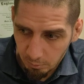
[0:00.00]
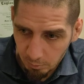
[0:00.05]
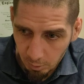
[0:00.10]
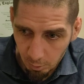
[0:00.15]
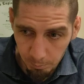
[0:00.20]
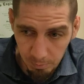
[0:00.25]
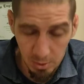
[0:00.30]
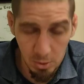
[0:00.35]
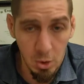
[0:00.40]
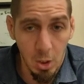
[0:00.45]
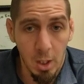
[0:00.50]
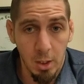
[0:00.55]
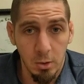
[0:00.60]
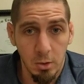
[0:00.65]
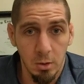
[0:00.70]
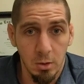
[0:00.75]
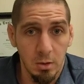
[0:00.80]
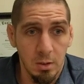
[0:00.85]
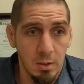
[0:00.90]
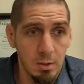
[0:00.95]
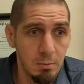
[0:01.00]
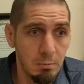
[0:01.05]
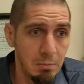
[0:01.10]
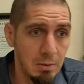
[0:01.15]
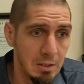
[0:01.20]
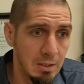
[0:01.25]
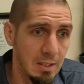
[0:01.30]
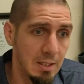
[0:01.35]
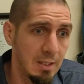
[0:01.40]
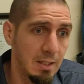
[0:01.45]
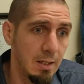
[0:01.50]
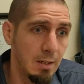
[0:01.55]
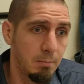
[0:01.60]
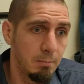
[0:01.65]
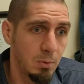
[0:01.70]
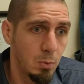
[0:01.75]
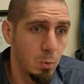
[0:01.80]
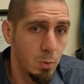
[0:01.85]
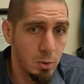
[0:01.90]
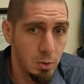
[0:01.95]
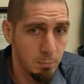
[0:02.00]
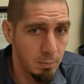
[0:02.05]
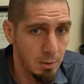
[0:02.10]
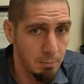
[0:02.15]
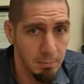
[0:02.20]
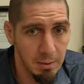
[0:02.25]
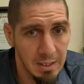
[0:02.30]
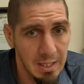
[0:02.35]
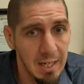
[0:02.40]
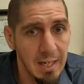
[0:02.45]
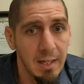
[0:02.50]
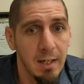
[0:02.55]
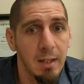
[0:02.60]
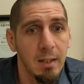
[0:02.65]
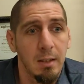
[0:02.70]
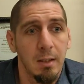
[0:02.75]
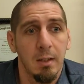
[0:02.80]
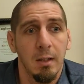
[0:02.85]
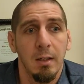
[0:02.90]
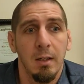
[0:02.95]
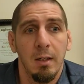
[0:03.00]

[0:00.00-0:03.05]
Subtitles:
go be a doctor. It doesn't mean that I'm going to be a mechanic.